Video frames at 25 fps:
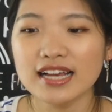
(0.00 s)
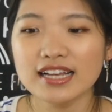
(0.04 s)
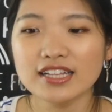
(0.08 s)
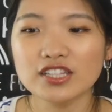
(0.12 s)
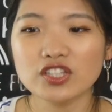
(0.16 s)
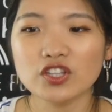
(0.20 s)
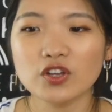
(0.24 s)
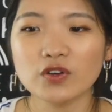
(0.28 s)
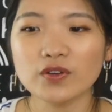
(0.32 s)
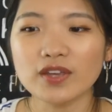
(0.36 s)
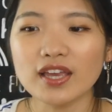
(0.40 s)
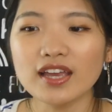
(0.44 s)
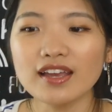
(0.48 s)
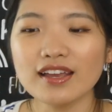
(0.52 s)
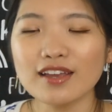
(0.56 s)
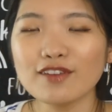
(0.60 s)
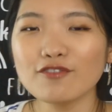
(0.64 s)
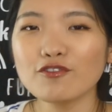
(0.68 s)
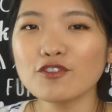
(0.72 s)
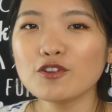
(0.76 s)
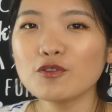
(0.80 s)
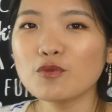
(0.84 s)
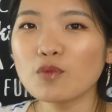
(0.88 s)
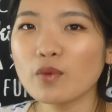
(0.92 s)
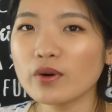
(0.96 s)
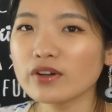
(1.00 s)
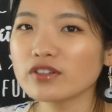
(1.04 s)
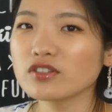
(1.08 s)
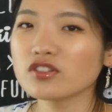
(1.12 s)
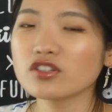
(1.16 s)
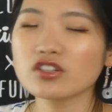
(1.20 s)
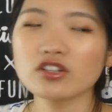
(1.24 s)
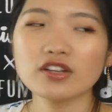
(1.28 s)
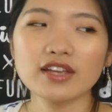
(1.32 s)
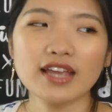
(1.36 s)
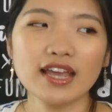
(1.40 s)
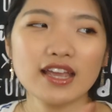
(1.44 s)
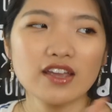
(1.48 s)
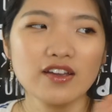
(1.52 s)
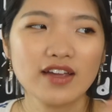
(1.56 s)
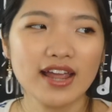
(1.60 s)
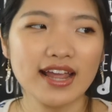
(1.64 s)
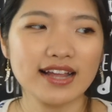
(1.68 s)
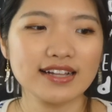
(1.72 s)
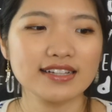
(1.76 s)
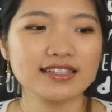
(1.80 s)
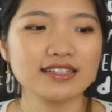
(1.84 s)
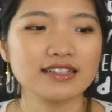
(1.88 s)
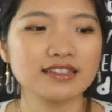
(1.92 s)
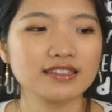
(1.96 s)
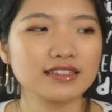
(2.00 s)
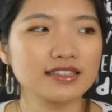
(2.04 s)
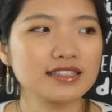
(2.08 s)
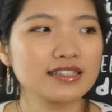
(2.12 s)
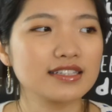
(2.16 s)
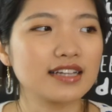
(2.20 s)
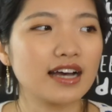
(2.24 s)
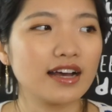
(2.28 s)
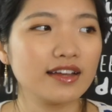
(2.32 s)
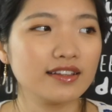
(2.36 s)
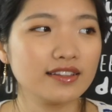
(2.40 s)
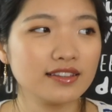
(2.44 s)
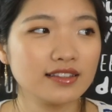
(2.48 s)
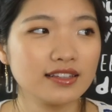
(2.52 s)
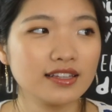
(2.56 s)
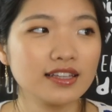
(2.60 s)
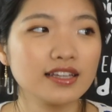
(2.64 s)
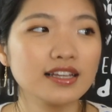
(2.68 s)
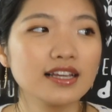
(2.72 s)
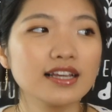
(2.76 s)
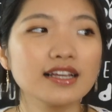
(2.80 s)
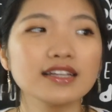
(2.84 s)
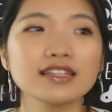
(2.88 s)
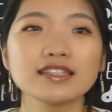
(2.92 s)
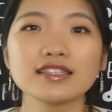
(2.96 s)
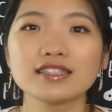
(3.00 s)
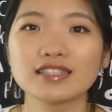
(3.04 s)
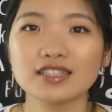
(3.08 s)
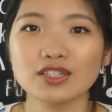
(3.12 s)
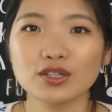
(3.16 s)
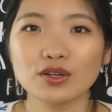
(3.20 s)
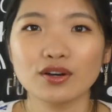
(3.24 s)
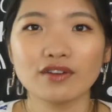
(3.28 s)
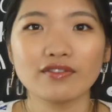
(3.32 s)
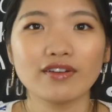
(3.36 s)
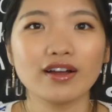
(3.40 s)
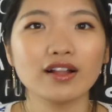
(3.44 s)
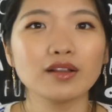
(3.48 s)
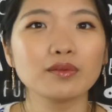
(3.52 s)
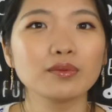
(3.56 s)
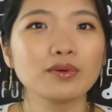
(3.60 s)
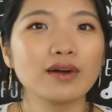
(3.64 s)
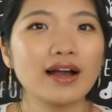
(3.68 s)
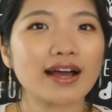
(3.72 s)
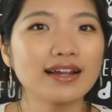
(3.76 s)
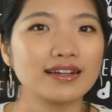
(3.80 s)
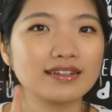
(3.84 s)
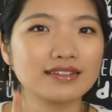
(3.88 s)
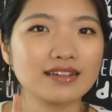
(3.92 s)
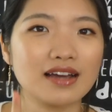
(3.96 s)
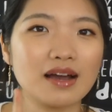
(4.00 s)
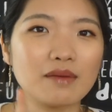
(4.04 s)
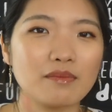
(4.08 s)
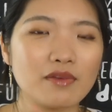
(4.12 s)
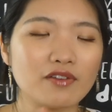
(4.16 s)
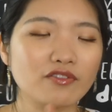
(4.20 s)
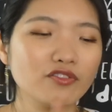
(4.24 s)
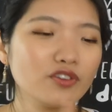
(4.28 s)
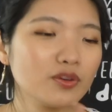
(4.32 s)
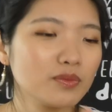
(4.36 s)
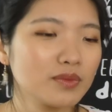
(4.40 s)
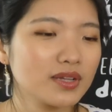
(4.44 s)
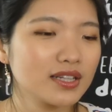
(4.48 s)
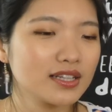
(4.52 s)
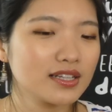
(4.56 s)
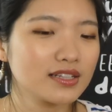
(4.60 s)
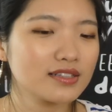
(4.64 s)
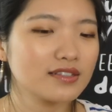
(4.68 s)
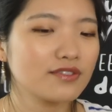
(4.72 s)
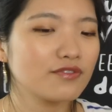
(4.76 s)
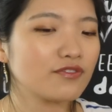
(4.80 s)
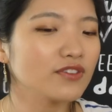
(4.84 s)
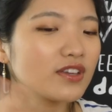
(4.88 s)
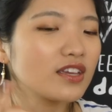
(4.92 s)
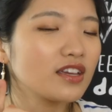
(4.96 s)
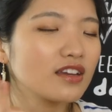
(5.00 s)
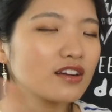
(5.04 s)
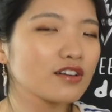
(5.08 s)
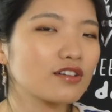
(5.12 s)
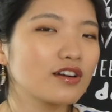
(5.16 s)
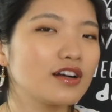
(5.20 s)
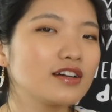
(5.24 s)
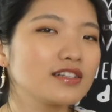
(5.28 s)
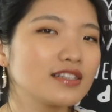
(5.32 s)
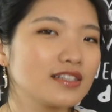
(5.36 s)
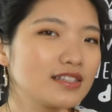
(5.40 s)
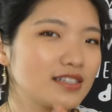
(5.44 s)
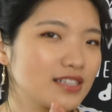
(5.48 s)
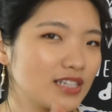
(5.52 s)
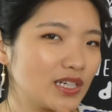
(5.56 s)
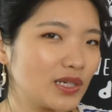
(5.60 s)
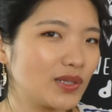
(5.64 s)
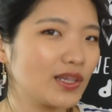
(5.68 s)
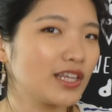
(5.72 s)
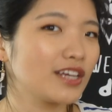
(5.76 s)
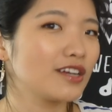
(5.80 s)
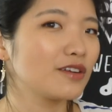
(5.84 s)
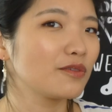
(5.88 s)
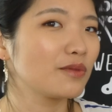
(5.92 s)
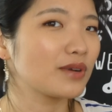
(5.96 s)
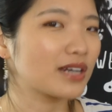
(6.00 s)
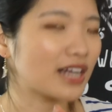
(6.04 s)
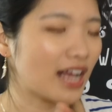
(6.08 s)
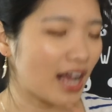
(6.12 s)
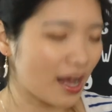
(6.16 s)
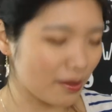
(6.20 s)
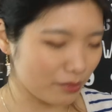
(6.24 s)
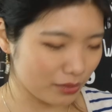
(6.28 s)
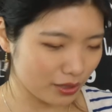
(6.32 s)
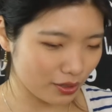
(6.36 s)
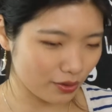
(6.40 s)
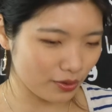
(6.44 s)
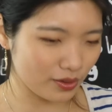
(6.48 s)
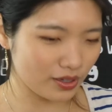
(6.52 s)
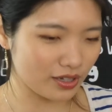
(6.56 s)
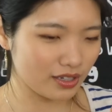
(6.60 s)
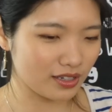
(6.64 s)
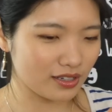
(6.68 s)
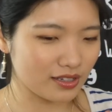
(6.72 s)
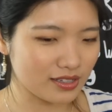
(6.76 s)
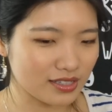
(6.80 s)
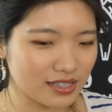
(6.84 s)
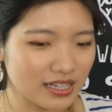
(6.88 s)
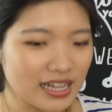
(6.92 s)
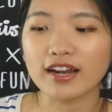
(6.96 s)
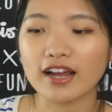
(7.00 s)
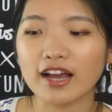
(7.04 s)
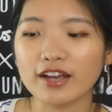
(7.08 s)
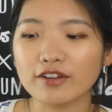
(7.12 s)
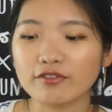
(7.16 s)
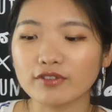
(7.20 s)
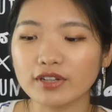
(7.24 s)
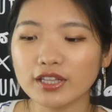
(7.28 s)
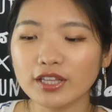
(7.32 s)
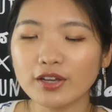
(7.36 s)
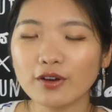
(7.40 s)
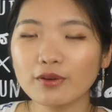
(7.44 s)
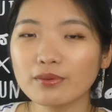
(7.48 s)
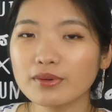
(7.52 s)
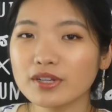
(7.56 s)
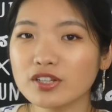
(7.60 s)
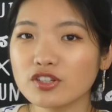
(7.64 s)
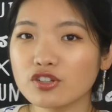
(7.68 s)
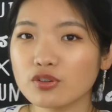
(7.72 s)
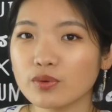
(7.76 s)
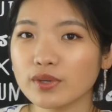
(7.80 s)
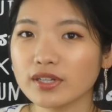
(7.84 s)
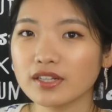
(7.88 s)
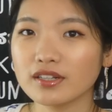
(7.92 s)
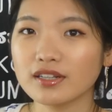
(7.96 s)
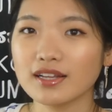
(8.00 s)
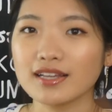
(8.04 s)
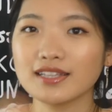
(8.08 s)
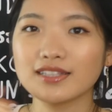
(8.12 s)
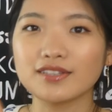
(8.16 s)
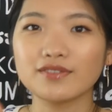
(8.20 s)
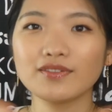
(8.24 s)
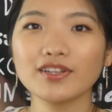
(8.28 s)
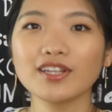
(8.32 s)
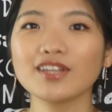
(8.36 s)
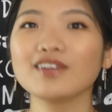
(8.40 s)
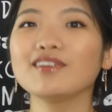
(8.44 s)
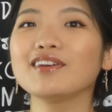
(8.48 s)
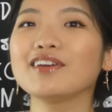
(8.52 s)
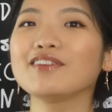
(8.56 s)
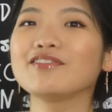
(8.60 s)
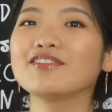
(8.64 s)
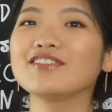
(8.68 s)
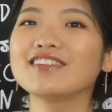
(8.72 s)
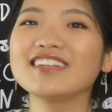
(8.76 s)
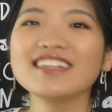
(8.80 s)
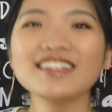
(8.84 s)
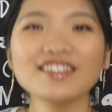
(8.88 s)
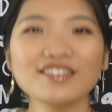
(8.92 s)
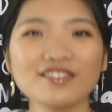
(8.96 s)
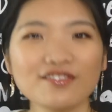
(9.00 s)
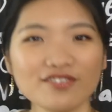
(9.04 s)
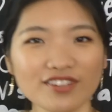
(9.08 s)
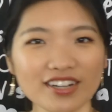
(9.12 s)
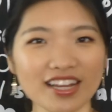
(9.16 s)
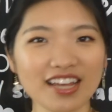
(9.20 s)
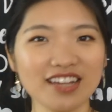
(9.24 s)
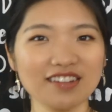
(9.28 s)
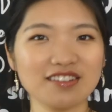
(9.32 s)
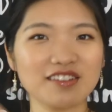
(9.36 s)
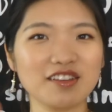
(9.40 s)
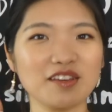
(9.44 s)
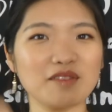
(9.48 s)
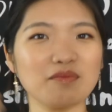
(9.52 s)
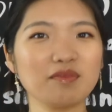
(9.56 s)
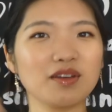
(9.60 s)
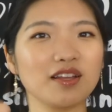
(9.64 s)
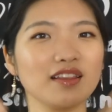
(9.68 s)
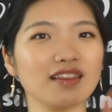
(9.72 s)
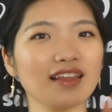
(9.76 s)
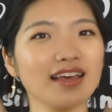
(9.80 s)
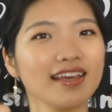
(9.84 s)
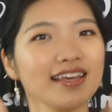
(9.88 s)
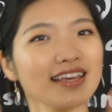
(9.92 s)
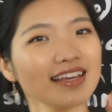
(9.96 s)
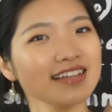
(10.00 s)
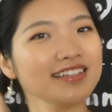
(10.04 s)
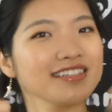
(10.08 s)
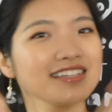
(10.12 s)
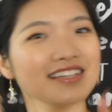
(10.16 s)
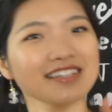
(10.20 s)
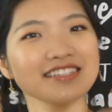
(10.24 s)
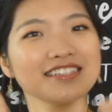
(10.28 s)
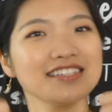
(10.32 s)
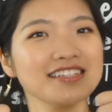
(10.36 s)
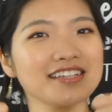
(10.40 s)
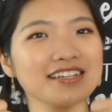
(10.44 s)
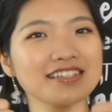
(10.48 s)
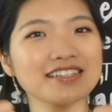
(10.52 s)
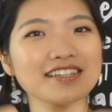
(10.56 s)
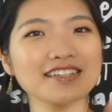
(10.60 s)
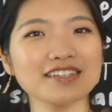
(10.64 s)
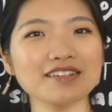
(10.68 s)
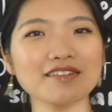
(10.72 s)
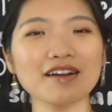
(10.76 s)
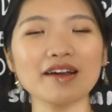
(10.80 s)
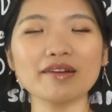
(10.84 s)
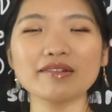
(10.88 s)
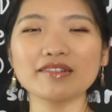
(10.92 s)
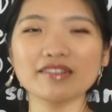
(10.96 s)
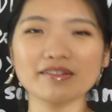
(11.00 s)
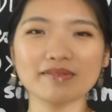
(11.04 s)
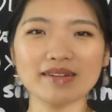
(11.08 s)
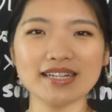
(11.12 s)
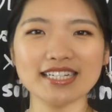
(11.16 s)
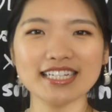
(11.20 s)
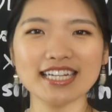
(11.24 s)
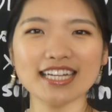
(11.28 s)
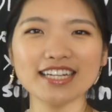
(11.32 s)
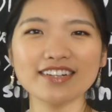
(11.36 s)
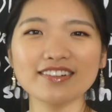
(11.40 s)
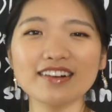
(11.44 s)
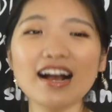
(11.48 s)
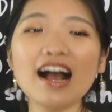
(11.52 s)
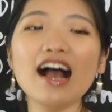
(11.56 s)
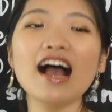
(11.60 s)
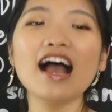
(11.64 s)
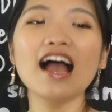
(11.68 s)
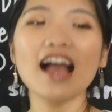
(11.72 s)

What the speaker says: So yeah, if you want to get your hands on this, I think it's still available at the time of filming this. Finger crossed it's still there when I uploaded this. And I really hope you enjoyed today's video. If you did, don't forget to give me a like and consider subscribing to my channel.